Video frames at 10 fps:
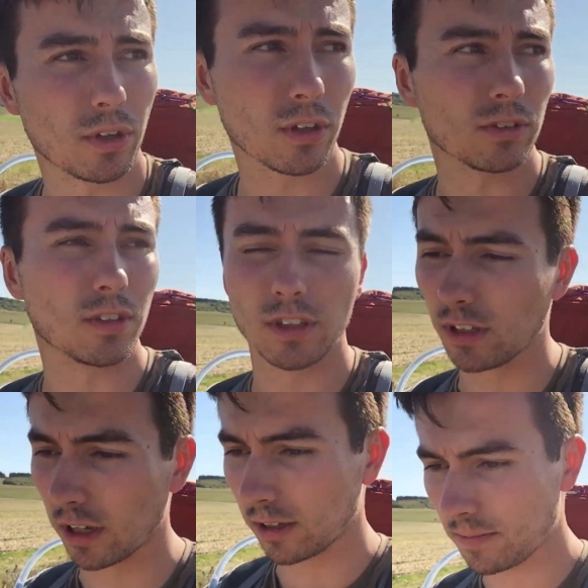because of
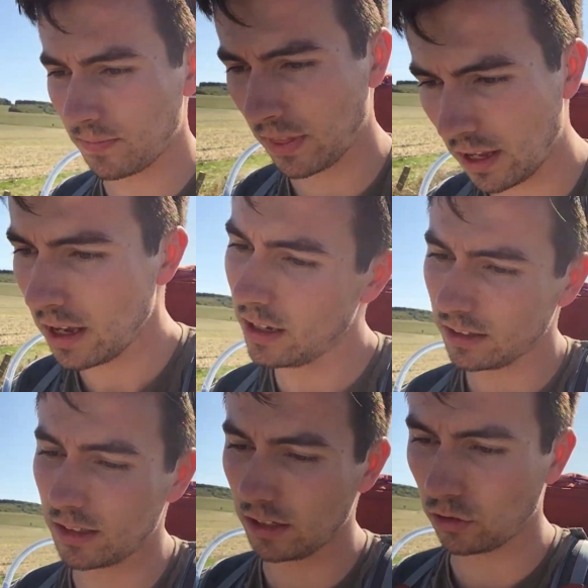the
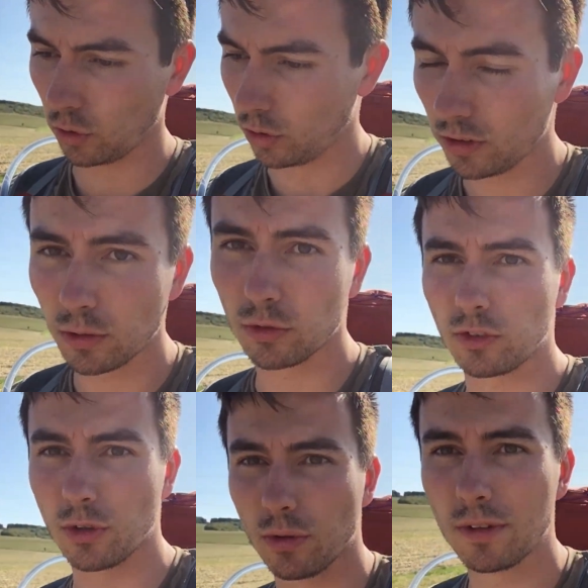detour or
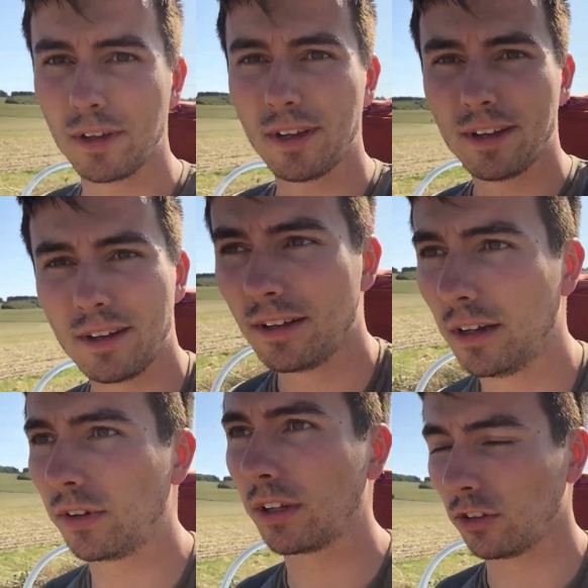two
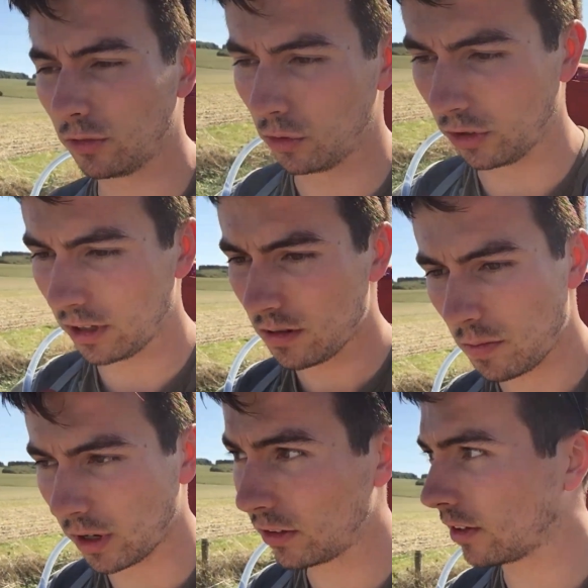I've had this morning,
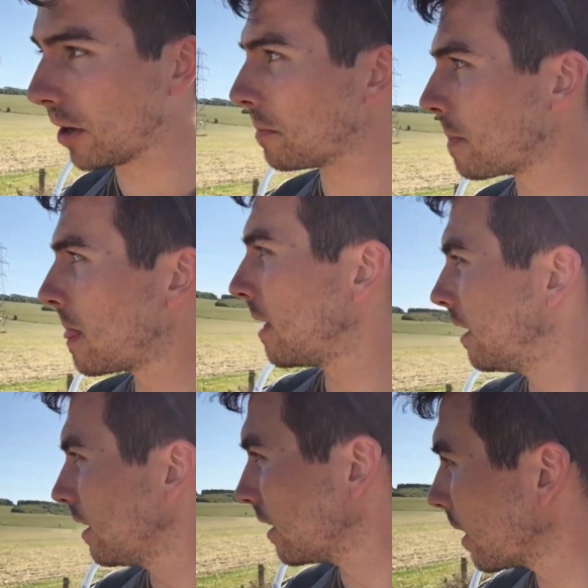but
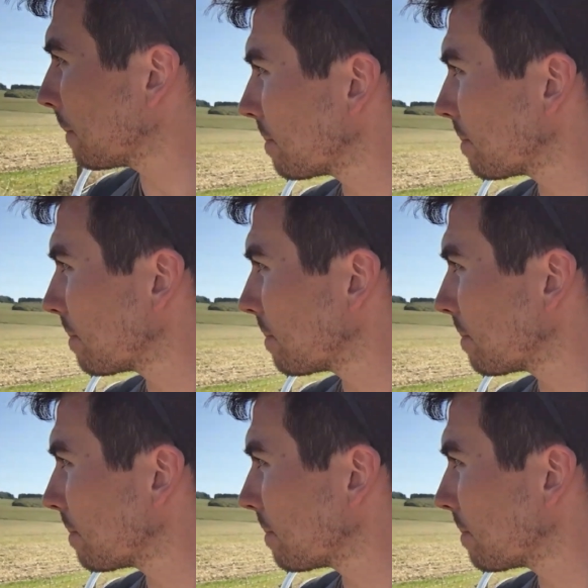yeah.